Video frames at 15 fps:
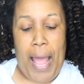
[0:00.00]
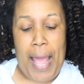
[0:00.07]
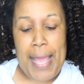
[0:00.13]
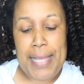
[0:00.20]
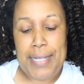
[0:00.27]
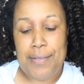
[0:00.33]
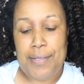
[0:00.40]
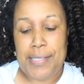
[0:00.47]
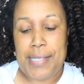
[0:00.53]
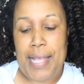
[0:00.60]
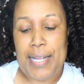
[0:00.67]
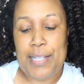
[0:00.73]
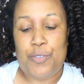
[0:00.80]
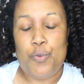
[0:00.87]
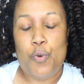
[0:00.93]
I
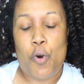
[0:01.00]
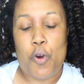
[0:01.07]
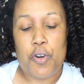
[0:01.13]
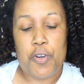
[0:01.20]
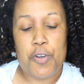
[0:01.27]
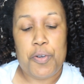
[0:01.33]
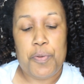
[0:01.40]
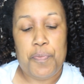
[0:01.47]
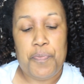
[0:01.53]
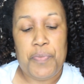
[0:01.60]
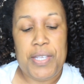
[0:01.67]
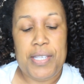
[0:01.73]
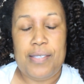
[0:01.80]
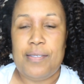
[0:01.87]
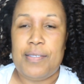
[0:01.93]
decided to order
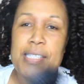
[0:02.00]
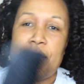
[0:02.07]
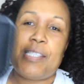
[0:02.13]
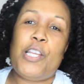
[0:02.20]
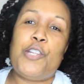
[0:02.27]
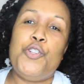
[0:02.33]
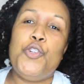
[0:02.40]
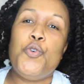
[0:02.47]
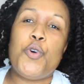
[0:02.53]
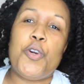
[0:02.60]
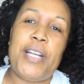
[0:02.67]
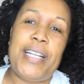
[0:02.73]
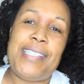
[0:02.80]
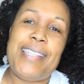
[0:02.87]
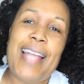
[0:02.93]
this this is a
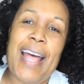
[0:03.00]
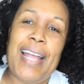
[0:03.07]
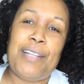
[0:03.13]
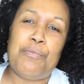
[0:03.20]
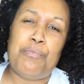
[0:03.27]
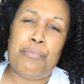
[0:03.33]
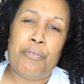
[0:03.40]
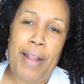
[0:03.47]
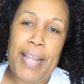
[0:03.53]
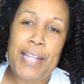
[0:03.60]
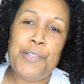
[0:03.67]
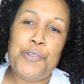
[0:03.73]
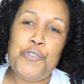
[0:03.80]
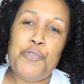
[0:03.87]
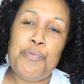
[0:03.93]
newer it's not
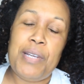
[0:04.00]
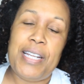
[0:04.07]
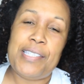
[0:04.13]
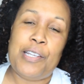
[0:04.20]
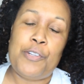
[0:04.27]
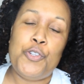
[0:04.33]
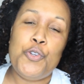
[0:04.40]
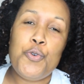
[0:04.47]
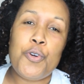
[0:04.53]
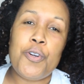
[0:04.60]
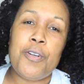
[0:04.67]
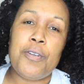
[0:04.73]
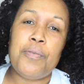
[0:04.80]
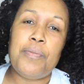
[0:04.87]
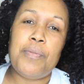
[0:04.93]
brand new but it's a
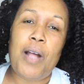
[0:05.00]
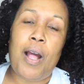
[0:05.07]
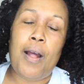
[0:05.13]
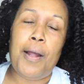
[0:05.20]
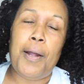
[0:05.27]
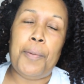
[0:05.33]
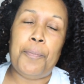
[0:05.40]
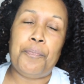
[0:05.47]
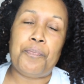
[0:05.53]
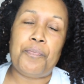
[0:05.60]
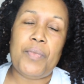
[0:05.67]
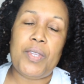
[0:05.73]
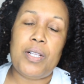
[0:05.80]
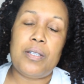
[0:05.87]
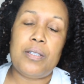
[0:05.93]
newer um,